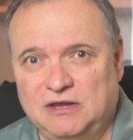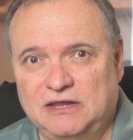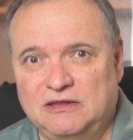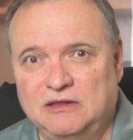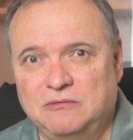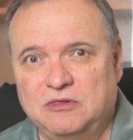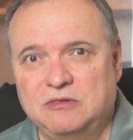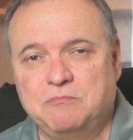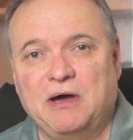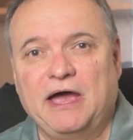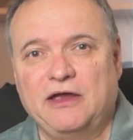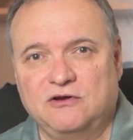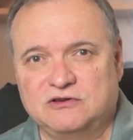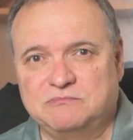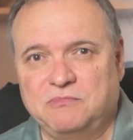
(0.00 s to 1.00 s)
in
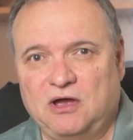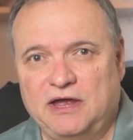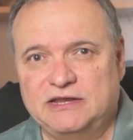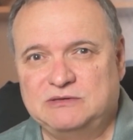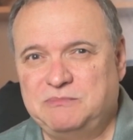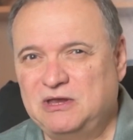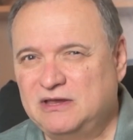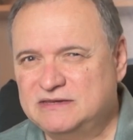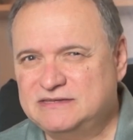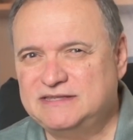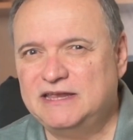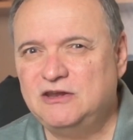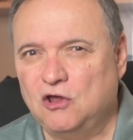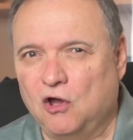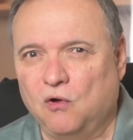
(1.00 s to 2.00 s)
buyers' minds, because
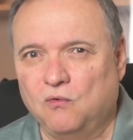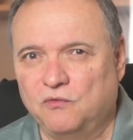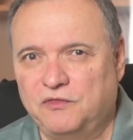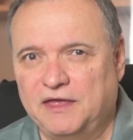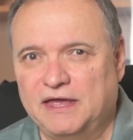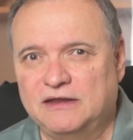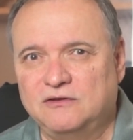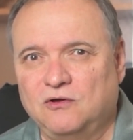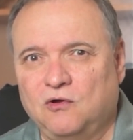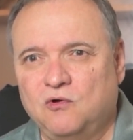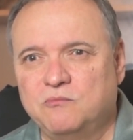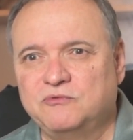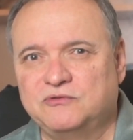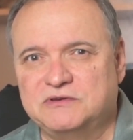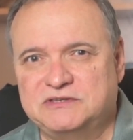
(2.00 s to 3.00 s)
they know that
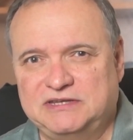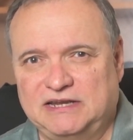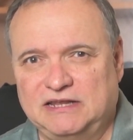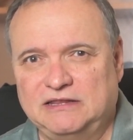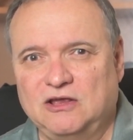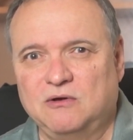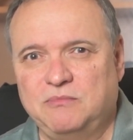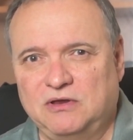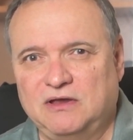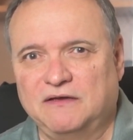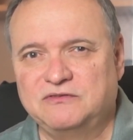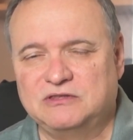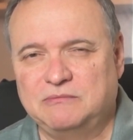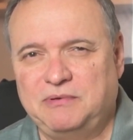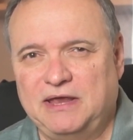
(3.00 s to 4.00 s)
homes are sitting there
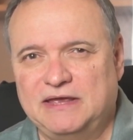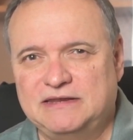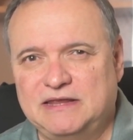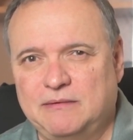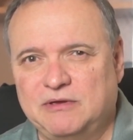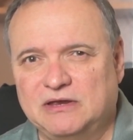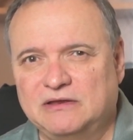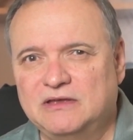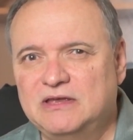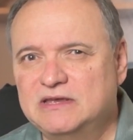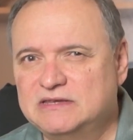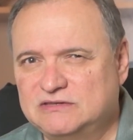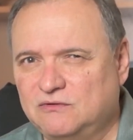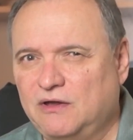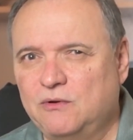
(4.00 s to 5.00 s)
because of the pandemic.
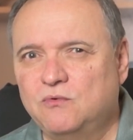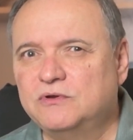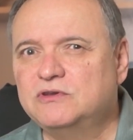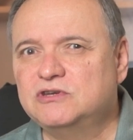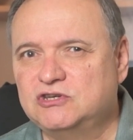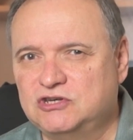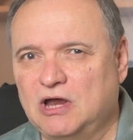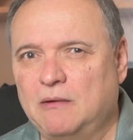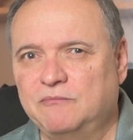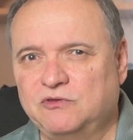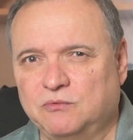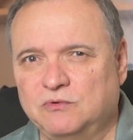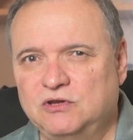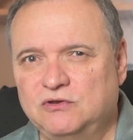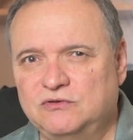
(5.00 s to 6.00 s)
So I wouldn't jump
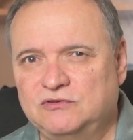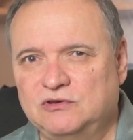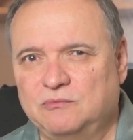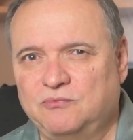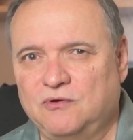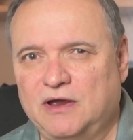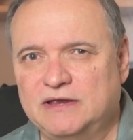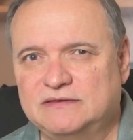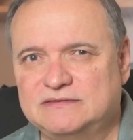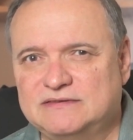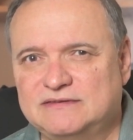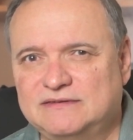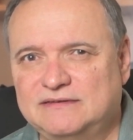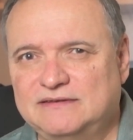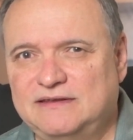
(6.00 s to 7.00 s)
to reduce your price.
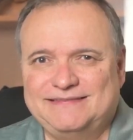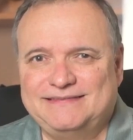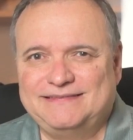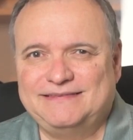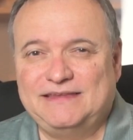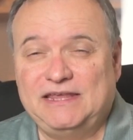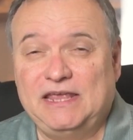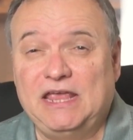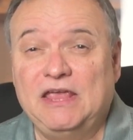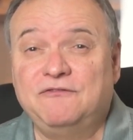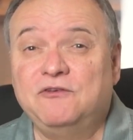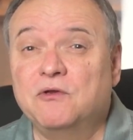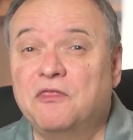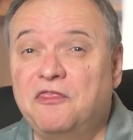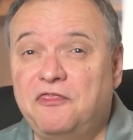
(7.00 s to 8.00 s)

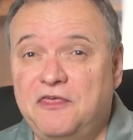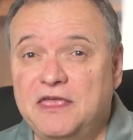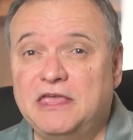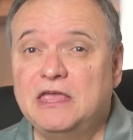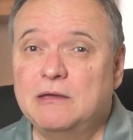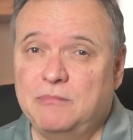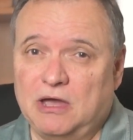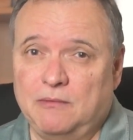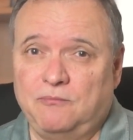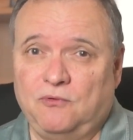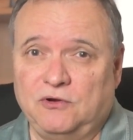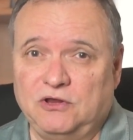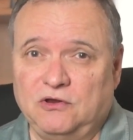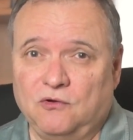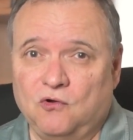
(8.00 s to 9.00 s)
If you're thinking about
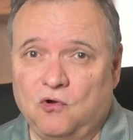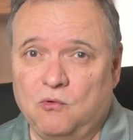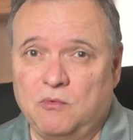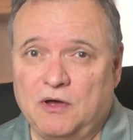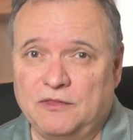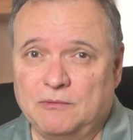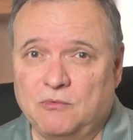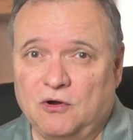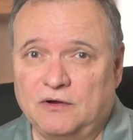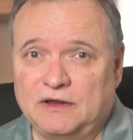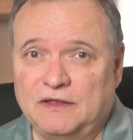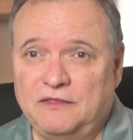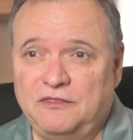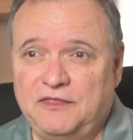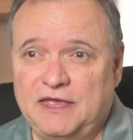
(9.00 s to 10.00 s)
putting your home on the
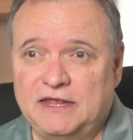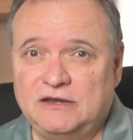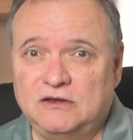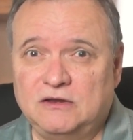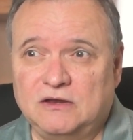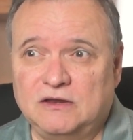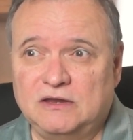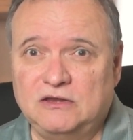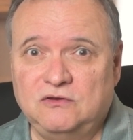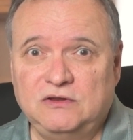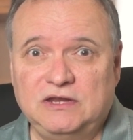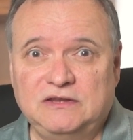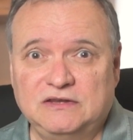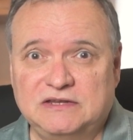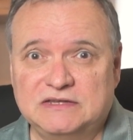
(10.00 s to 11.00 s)
market, then you
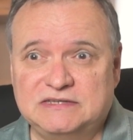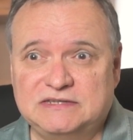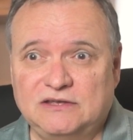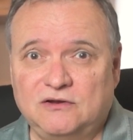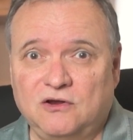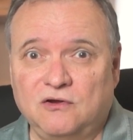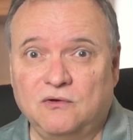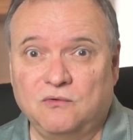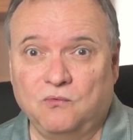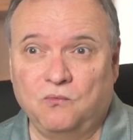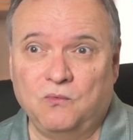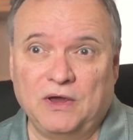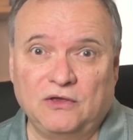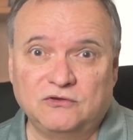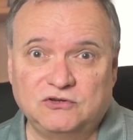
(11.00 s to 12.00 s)
need to consider,
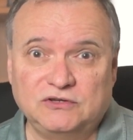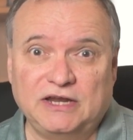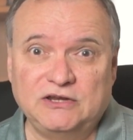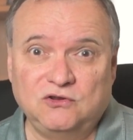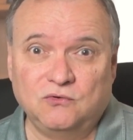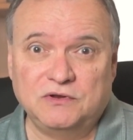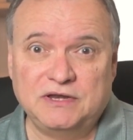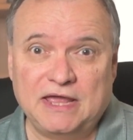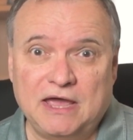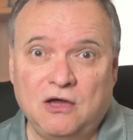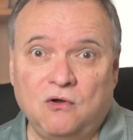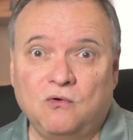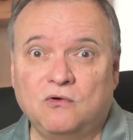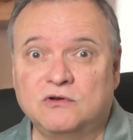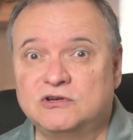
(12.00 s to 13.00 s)
well, should I do it
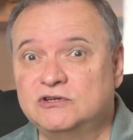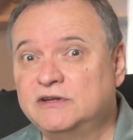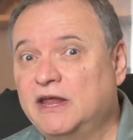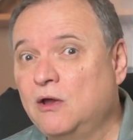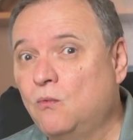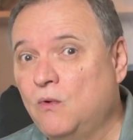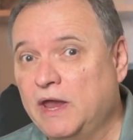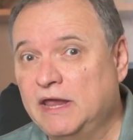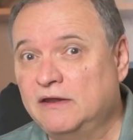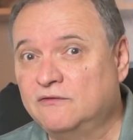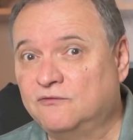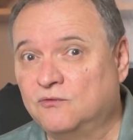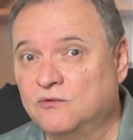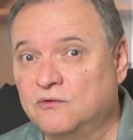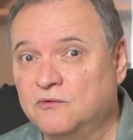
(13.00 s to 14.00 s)
now, or should I wait
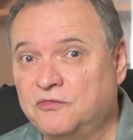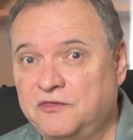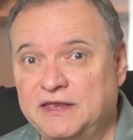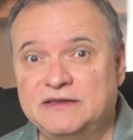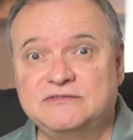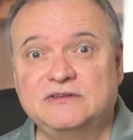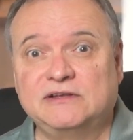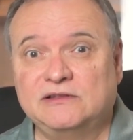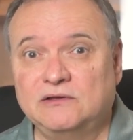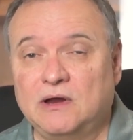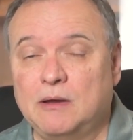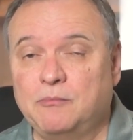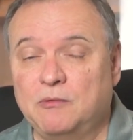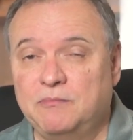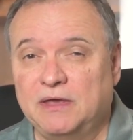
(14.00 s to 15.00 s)
for things to clear
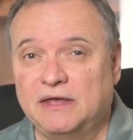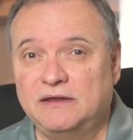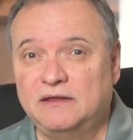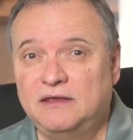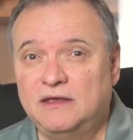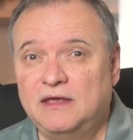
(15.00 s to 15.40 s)
up a bit?